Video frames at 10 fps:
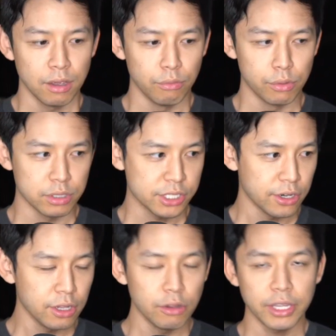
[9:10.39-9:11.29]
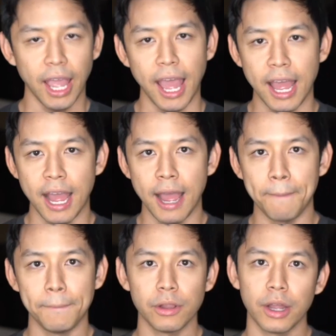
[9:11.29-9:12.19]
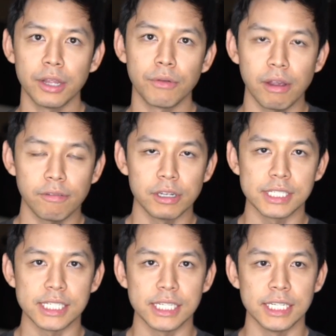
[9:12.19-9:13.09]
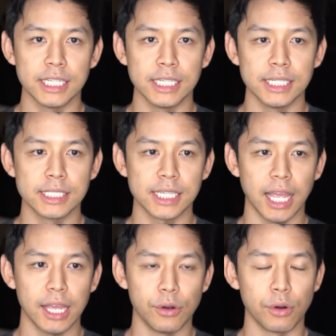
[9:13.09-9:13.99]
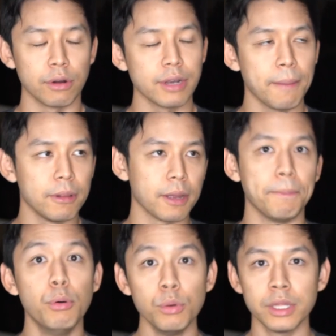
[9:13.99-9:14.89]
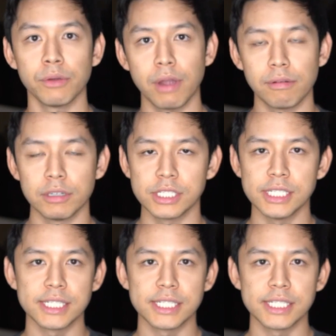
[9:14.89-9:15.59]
we're starting to look at plotting references, or not plotting, pooling references.